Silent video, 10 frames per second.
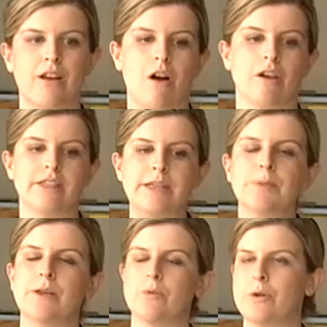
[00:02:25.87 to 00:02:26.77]
are
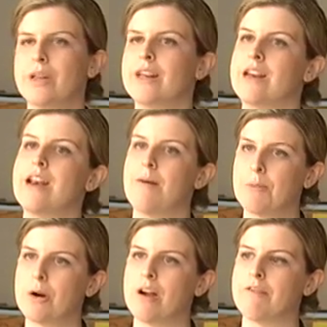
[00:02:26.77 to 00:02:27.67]
deeply rooted in a
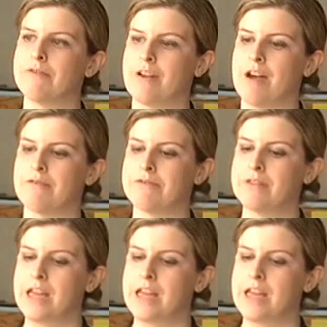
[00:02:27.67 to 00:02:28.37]
number of